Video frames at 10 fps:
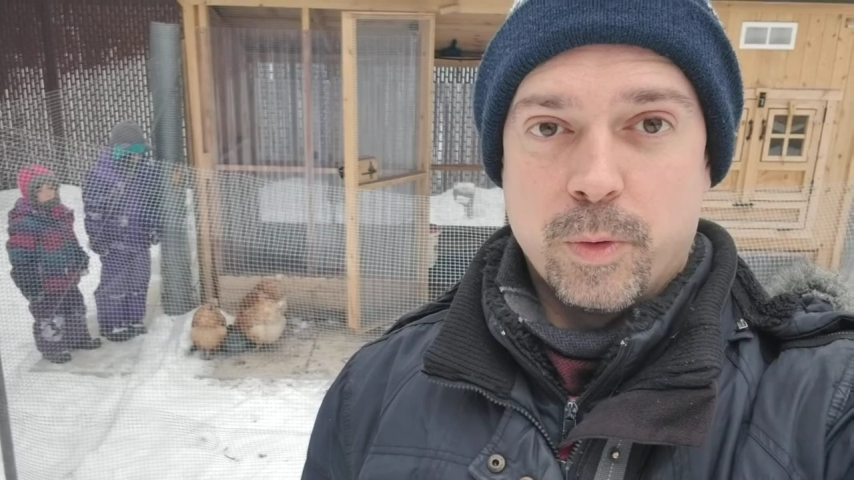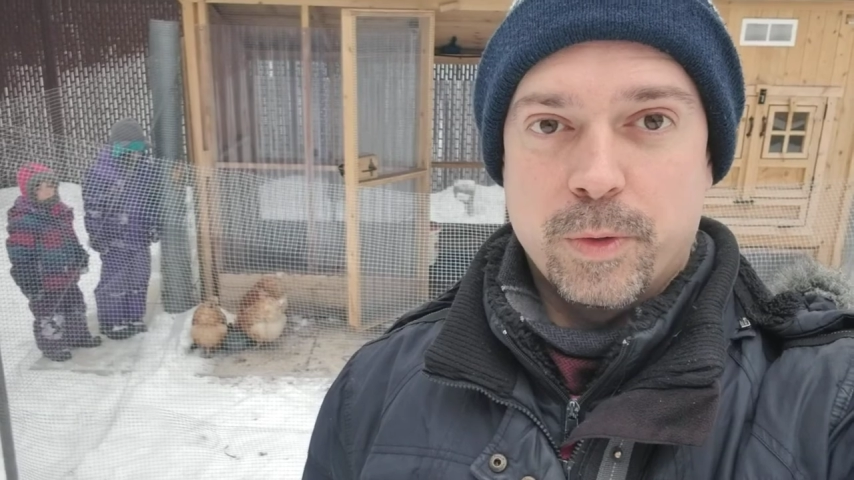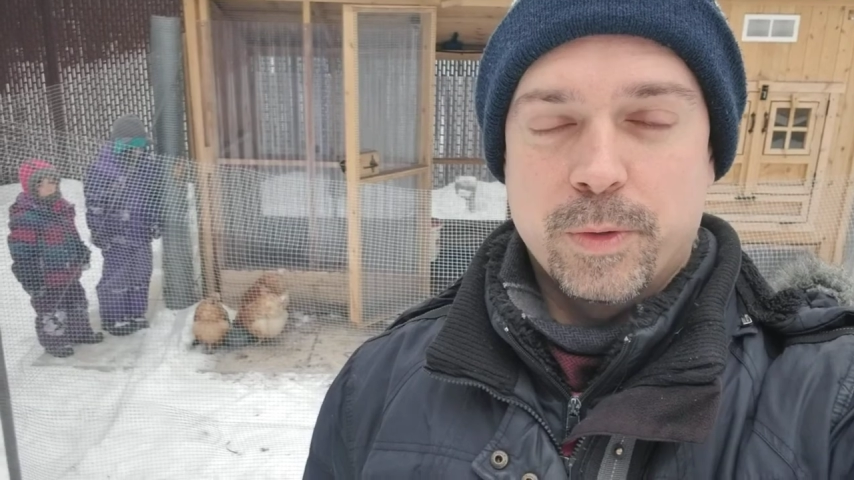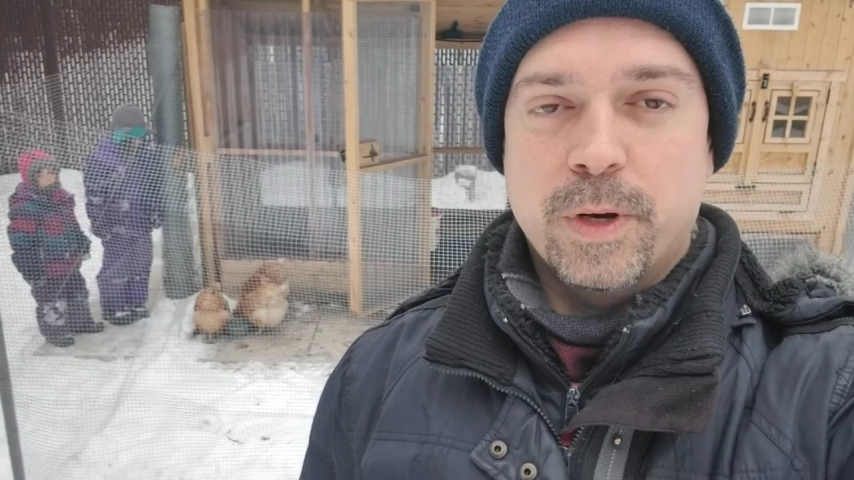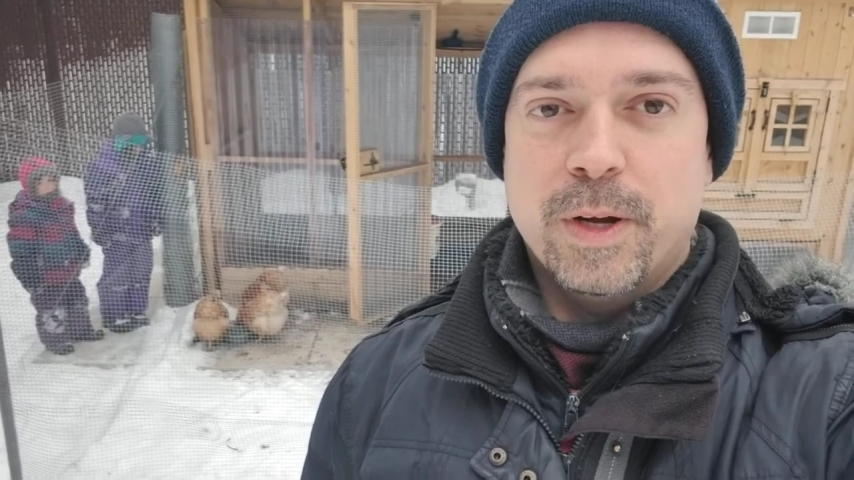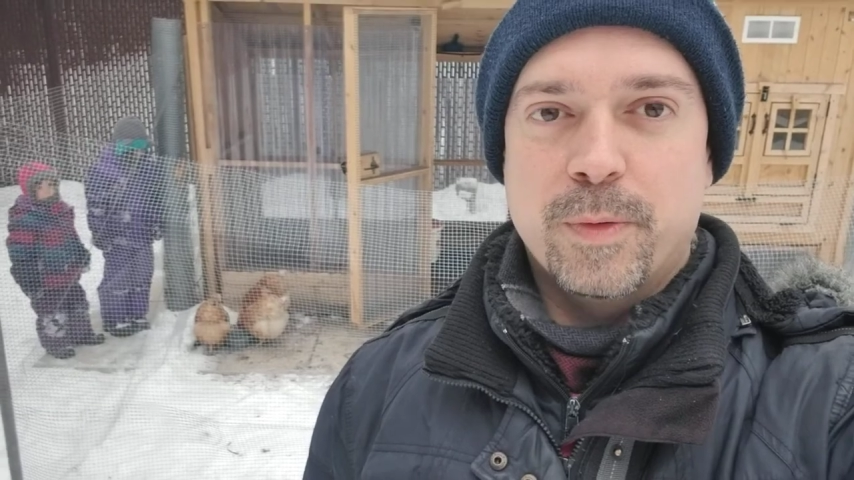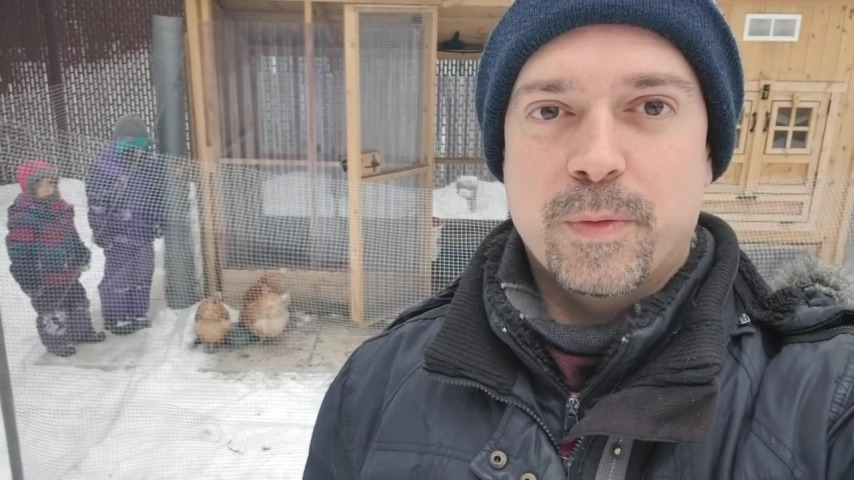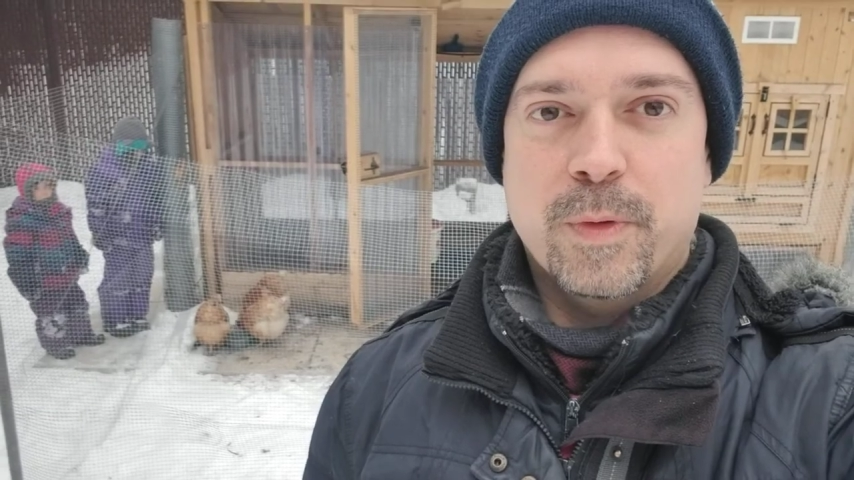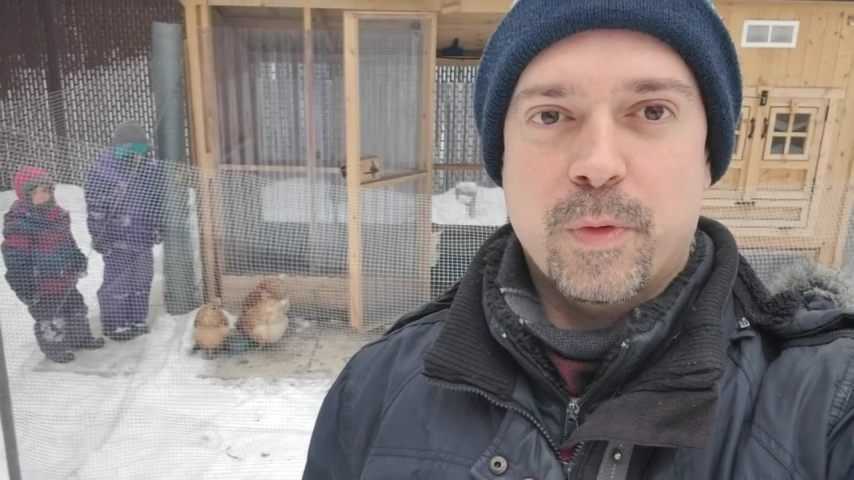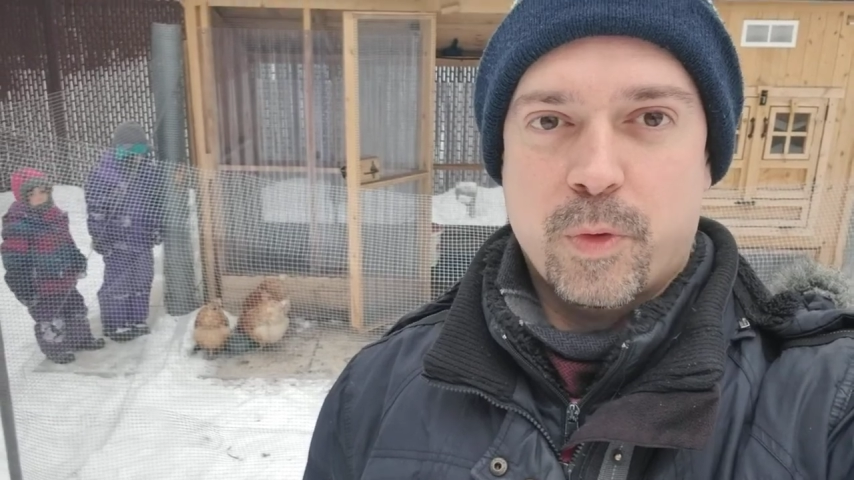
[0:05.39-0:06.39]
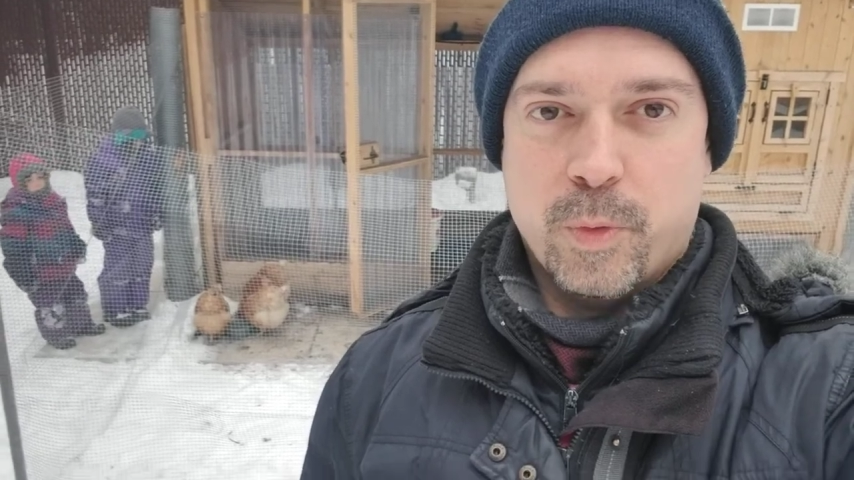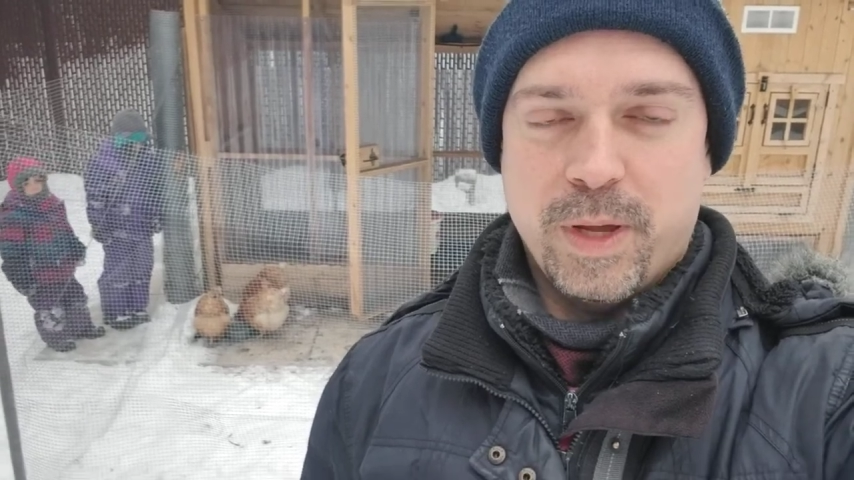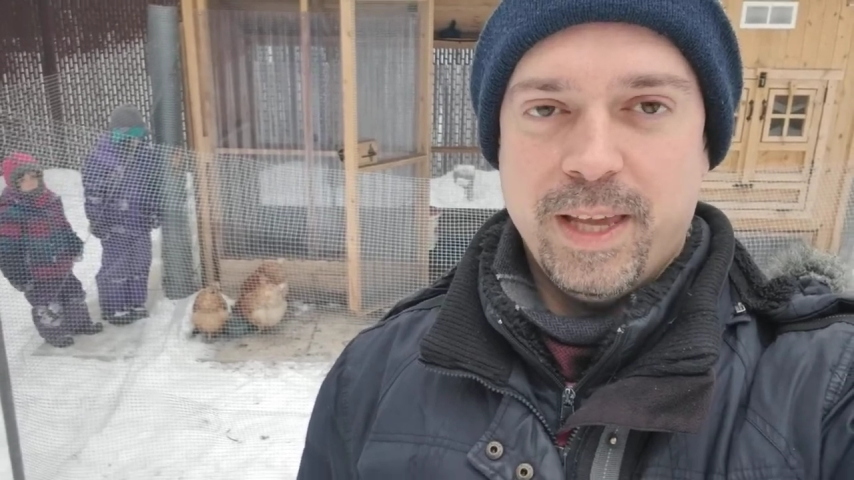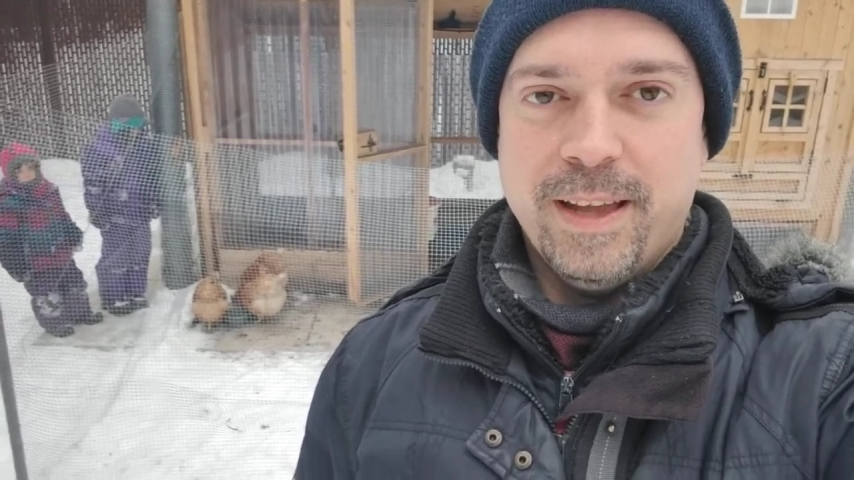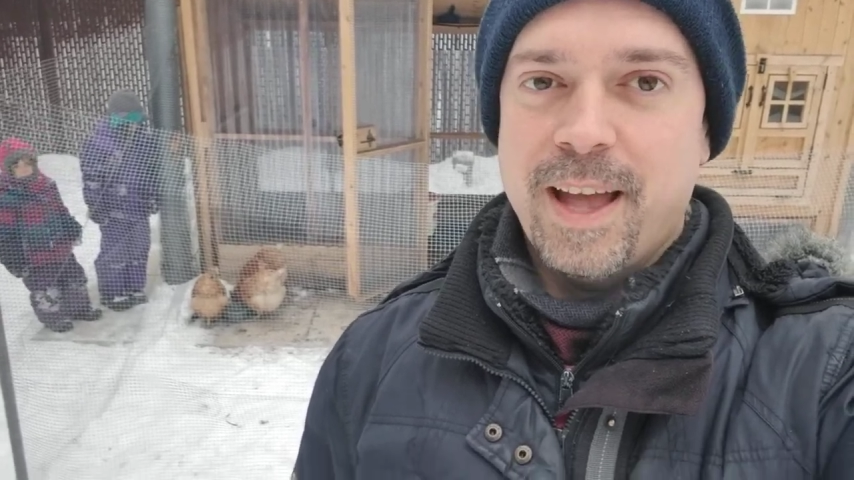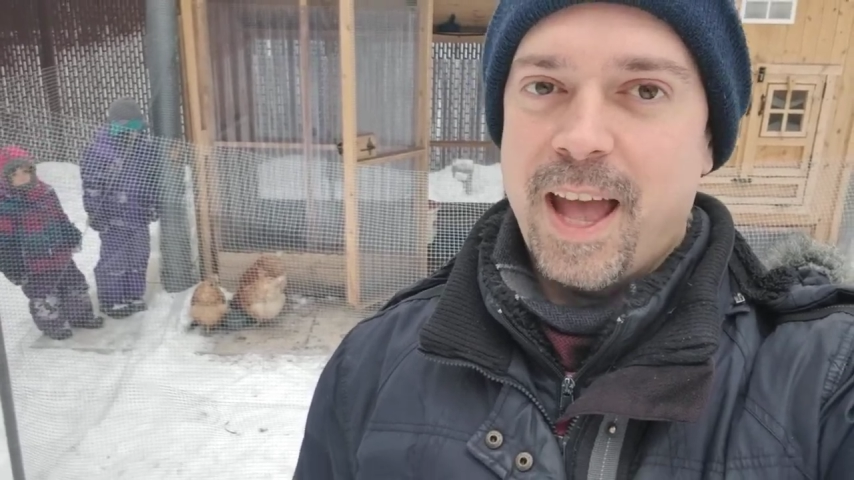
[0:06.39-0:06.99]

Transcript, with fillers: owner of three